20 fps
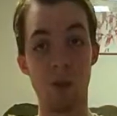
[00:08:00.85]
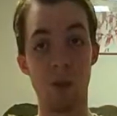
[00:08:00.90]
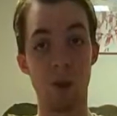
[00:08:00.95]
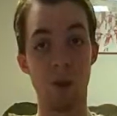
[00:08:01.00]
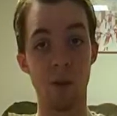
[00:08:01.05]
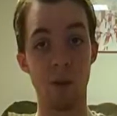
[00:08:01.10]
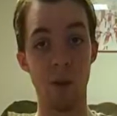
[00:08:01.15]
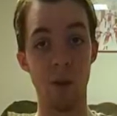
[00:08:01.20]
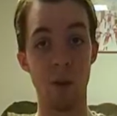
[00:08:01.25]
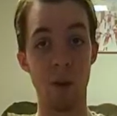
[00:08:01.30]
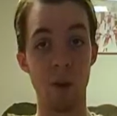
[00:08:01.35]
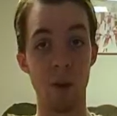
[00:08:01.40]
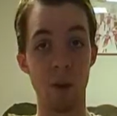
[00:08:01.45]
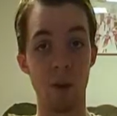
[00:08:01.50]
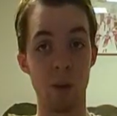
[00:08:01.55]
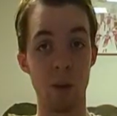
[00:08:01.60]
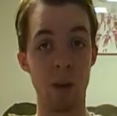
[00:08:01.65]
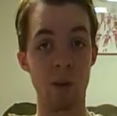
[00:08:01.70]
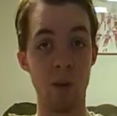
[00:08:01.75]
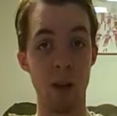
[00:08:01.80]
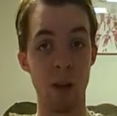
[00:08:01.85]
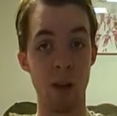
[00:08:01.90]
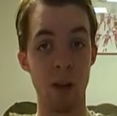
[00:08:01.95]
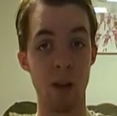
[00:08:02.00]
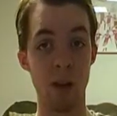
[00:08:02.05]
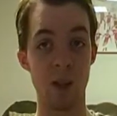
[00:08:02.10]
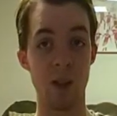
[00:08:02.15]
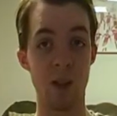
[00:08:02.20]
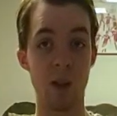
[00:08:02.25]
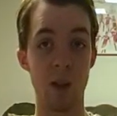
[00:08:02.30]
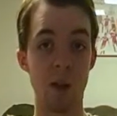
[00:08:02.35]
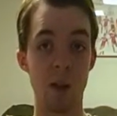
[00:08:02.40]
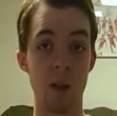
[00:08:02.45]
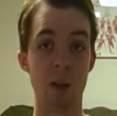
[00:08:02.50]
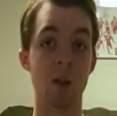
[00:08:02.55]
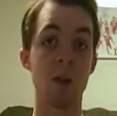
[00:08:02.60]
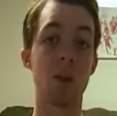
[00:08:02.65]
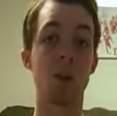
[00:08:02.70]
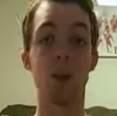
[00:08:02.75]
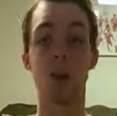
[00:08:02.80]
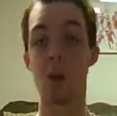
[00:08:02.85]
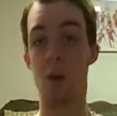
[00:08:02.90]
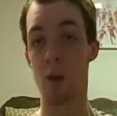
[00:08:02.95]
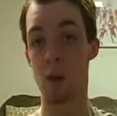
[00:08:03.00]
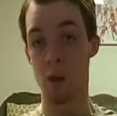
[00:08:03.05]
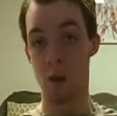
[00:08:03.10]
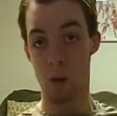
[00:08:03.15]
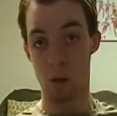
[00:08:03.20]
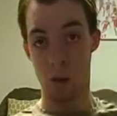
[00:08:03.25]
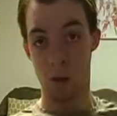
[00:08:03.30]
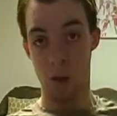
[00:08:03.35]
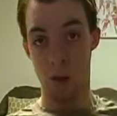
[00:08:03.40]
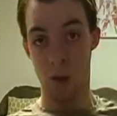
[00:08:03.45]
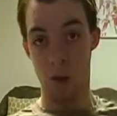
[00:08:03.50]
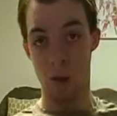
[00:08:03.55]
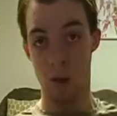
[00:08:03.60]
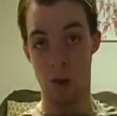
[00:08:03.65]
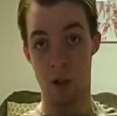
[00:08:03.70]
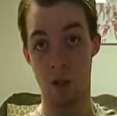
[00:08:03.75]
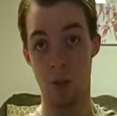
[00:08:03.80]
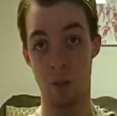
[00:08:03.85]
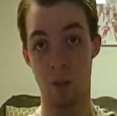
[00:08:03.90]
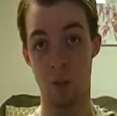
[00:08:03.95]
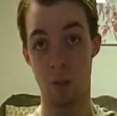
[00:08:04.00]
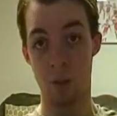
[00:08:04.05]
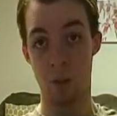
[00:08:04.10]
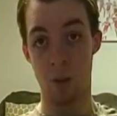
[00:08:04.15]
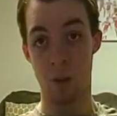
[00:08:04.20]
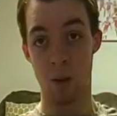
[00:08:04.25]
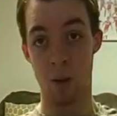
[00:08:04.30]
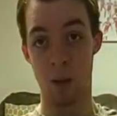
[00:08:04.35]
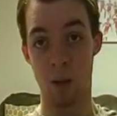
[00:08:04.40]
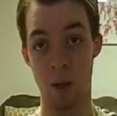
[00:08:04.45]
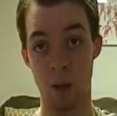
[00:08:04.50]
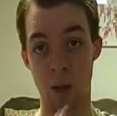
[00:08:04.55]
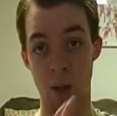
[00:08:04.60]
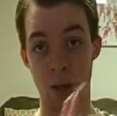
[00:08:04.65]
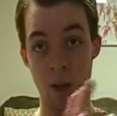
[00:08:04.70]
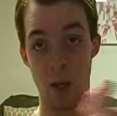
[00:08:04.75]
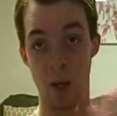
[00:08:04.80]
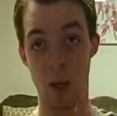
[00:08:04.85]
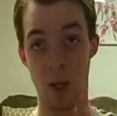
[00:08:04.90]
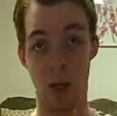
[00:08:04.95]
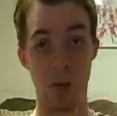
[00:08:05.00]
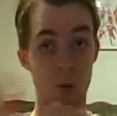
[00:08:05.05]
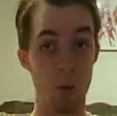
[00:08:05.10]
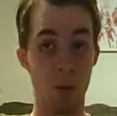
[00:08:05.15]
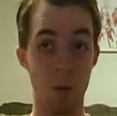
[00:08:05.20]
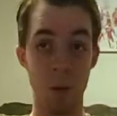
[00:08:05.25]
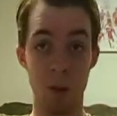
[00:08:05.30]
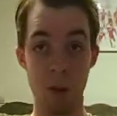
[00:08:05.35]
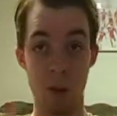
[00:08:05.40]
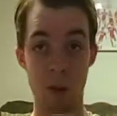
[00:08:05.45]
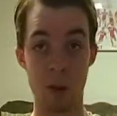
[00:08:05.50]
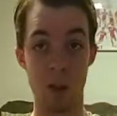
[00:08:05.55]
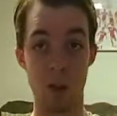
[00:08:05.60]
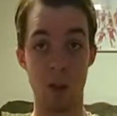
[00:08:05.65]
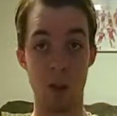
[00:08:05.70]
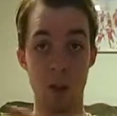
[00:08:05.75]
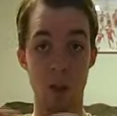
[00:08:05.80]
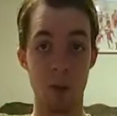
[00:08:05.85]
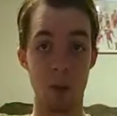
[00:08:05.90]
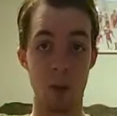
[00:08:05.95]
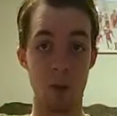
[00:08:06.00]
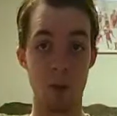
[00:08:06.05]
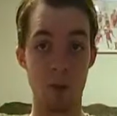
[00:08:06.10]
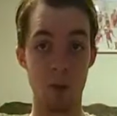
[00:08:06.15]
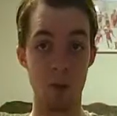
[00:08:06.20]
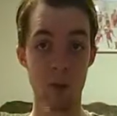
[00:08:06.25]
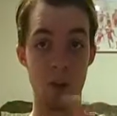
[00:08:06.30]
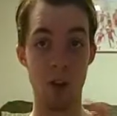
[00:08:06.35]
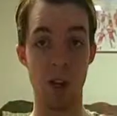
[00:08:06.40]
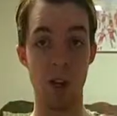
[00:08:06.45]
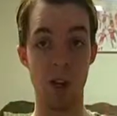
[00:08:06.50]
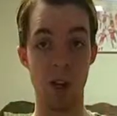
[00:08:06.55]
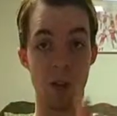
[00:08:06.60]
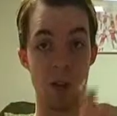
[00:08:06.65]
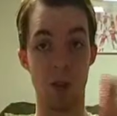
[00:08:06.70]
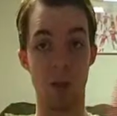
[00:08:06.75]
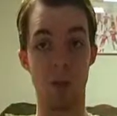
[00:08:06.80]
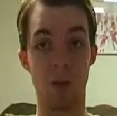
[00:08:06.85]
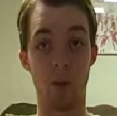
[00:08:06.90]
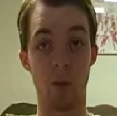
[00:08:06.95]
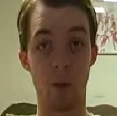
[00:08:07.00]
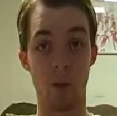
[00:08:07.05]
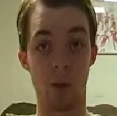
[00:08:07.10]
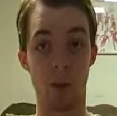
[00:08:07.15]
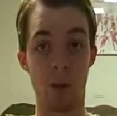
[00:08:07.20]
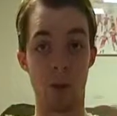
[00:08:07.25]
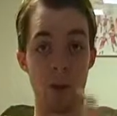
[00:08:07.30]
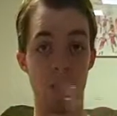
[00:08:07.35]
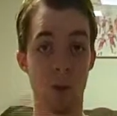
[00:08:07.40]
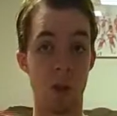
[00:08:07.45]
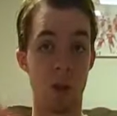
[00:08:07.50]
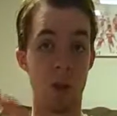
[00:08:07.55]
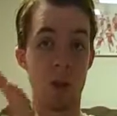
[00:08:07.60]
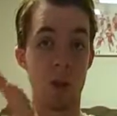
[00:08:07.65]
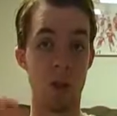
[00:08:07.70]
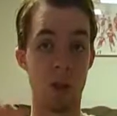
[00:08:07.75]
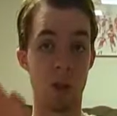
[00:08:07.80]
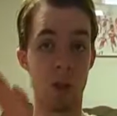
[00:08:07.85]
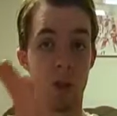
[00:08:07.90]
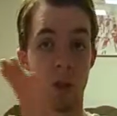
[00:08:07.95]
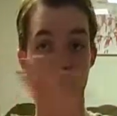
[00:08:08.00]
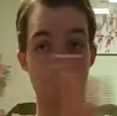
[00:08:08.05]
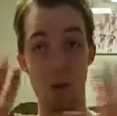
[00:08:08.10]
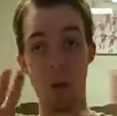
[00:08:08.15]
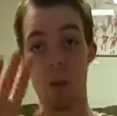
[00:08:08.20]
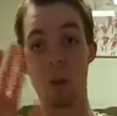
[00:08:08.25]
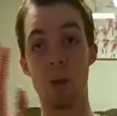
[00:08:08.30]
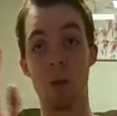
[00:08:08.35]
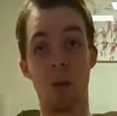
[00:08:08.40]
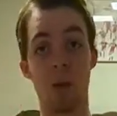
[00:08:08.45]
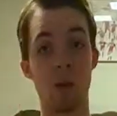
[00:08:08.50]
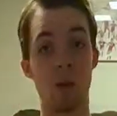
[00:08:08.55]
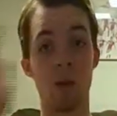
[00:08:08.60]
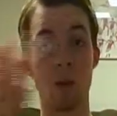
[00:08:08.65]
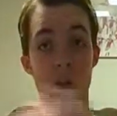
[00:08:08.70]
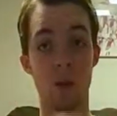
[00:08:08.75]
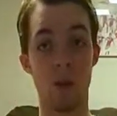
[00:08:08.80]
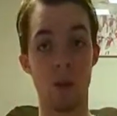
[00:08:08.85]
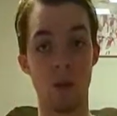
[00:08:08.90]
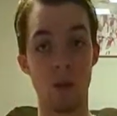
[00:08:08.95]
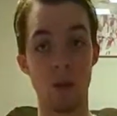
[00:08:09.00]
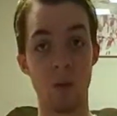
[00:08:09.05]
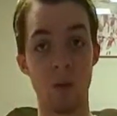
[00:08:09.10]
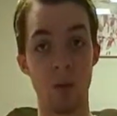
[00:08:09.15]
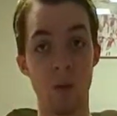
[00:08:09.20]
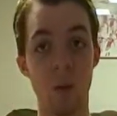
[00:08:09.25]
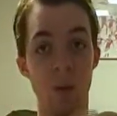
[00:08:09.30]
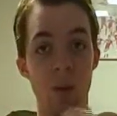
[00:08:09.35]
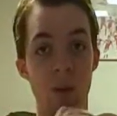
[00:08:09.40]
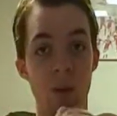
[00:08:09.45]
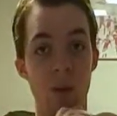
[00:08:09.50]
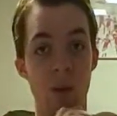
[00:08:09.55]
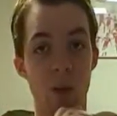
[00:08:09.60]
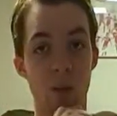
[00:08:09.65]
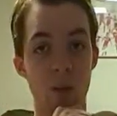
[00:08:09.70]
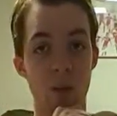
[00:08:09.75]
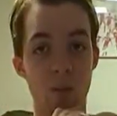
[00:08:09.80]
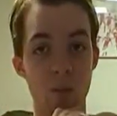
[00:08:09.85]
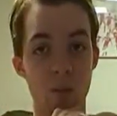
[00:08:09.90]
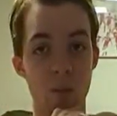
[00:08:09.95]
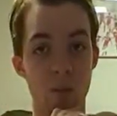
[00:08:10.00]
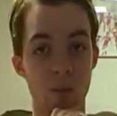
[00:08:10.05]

trying to figure out who this man is, how to stop him, and all this jazz that involves stopping the Valued from everything.